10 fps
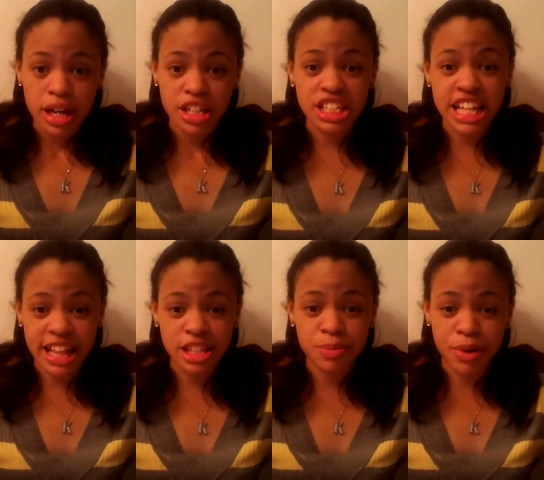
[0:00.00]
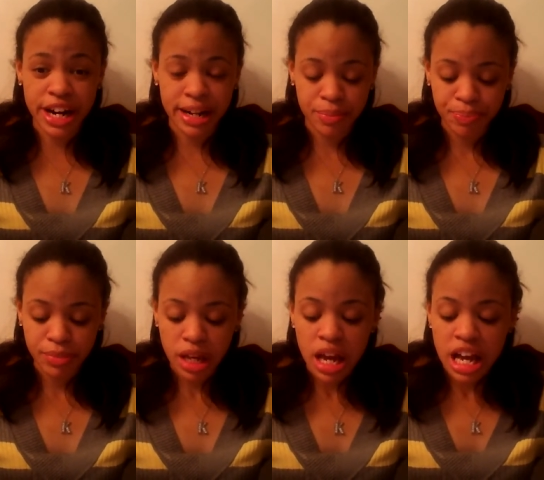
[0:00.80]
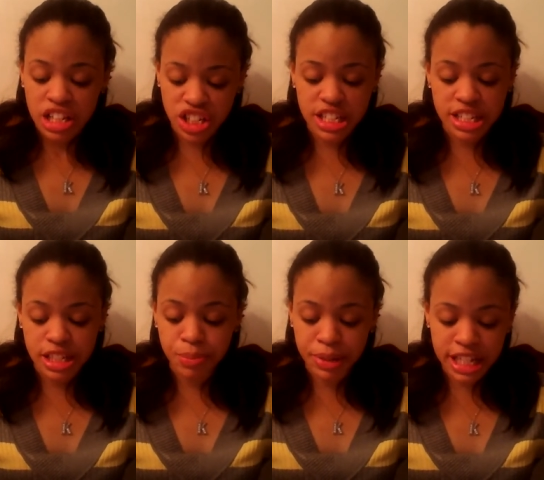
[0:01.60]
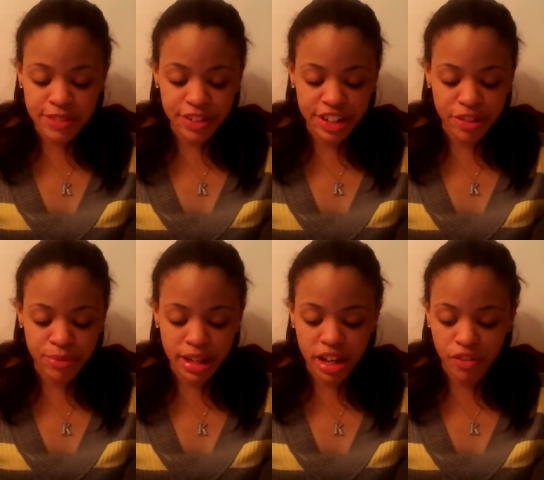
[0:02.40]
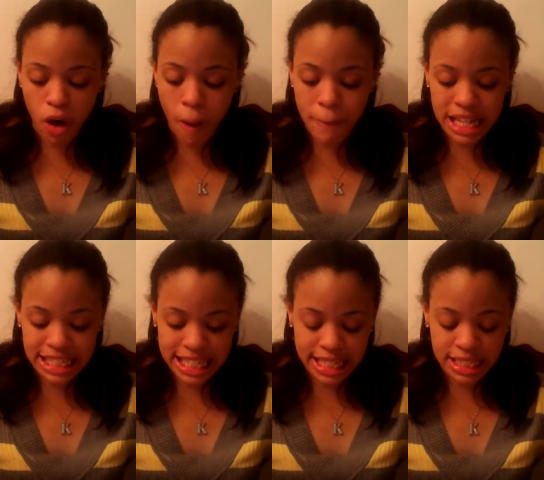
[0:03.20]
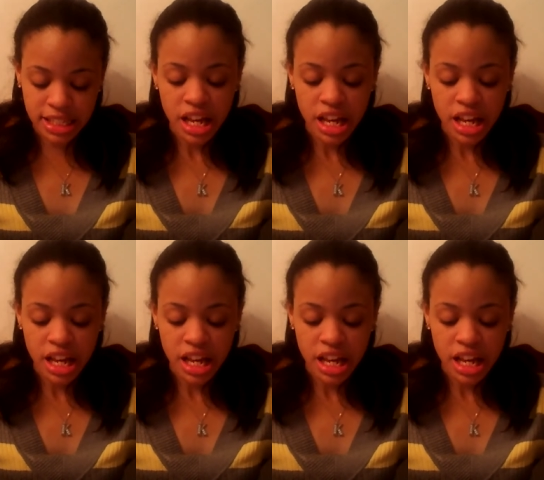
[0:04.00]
To say this prayer. Jesus, please forgive me of all my sins.